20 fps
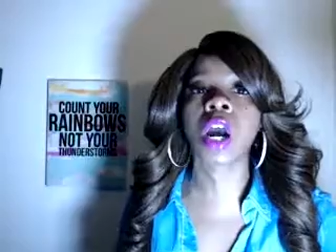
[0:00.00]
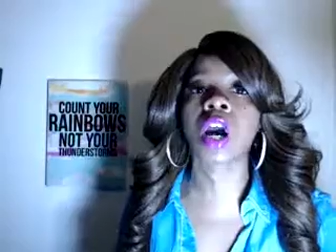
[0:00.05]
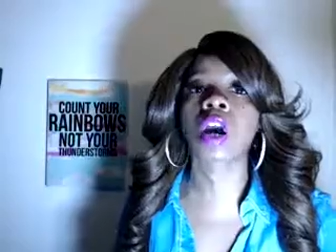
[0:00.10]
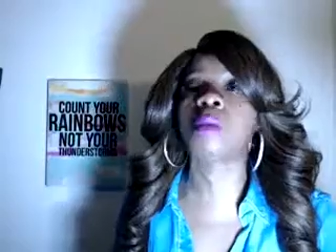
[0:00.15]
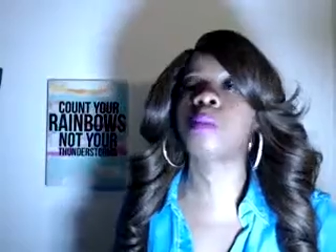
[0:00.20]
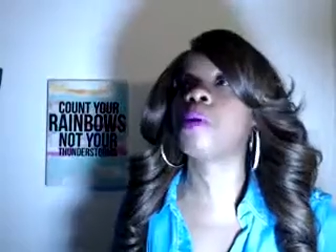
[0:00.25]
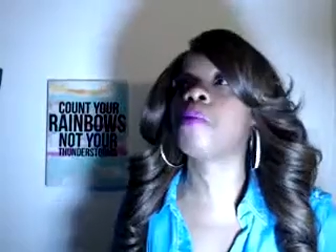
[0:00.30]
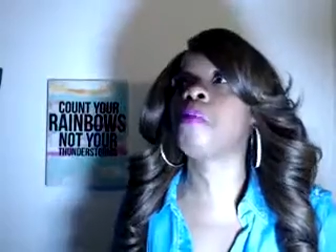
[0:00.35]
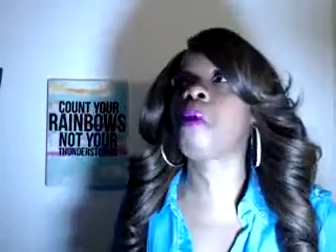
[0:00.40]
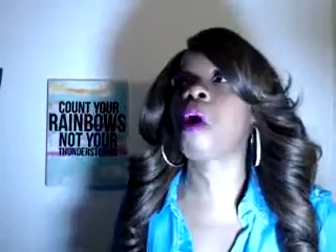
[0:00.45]

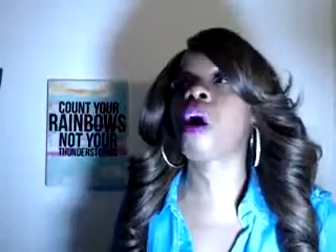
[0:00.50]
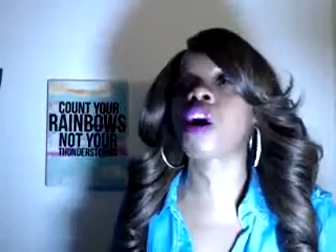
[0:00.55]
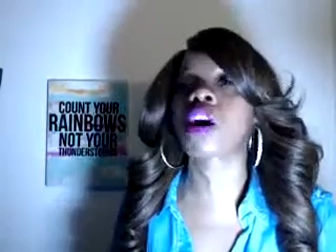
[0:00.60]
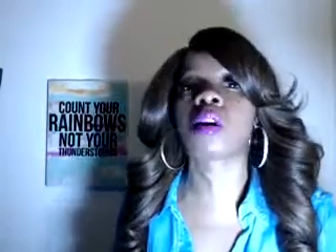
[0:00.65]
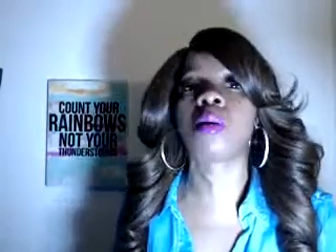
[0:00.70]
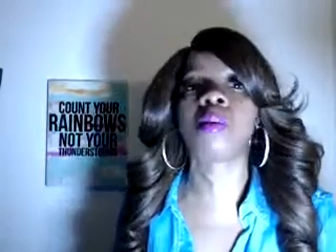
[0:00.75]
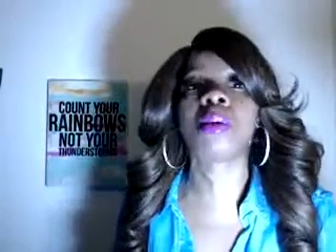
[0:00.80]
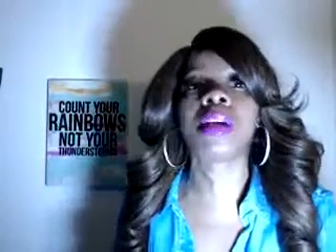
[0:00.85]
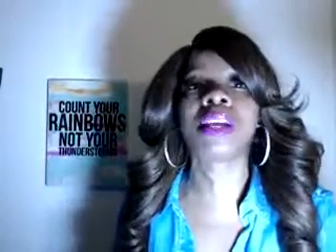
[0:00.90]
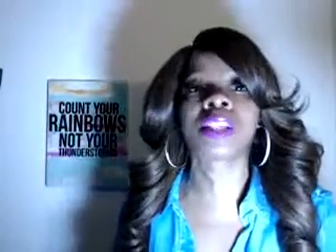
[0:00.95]
But
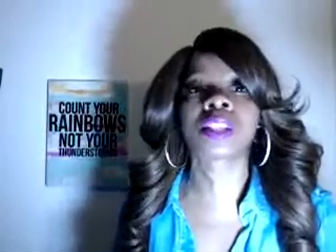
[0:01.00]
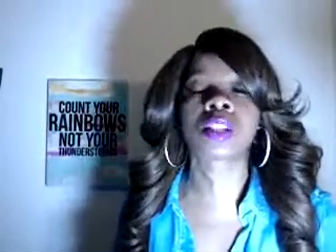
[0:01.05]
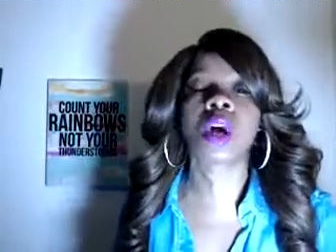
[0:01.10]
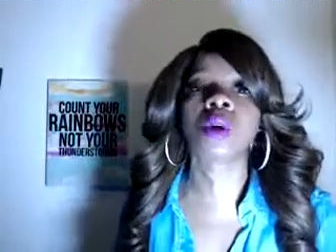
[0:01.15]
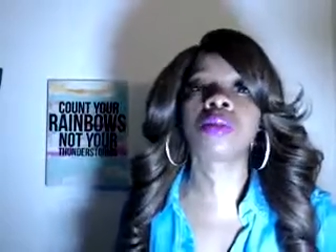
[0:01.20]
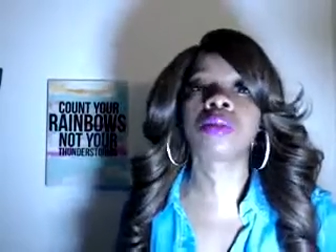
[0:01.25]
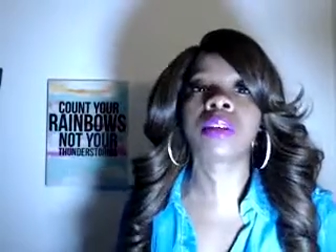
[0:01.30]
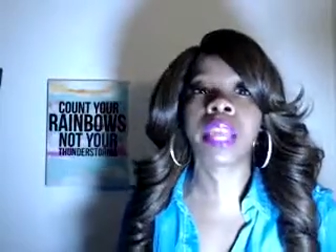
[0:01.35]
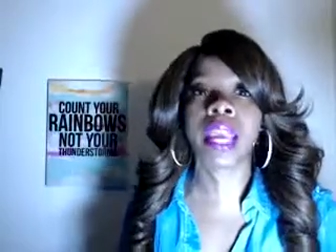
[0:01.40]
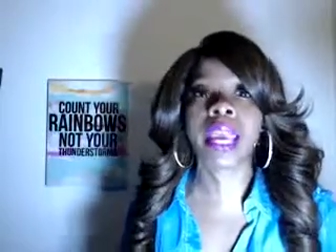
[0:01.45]
Markham is so
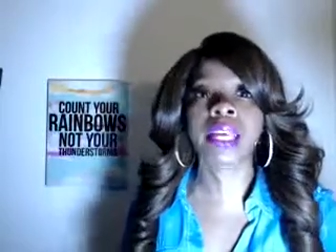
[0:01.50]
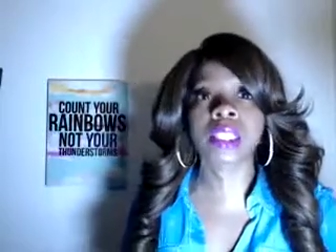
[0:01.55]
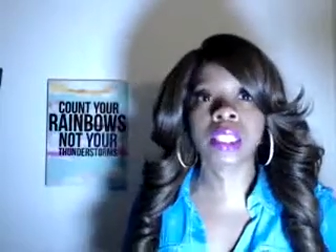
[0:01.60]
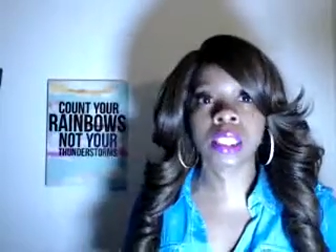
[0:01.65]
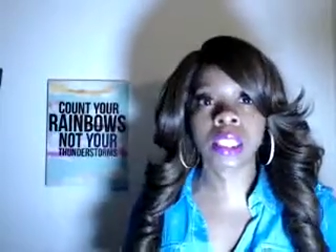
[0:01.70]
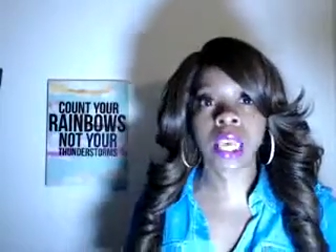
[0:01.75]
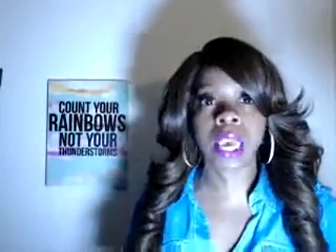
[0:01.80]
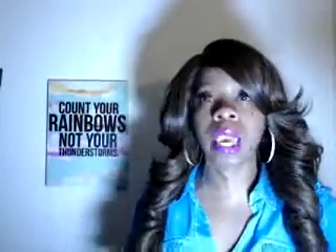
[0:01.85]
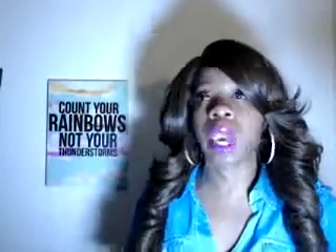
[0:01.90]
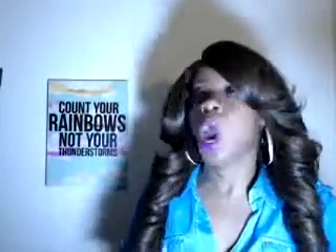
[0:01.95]
dead
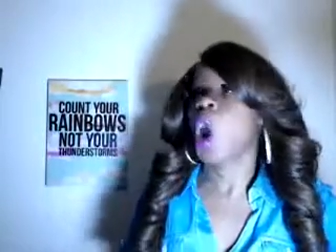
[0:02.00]
set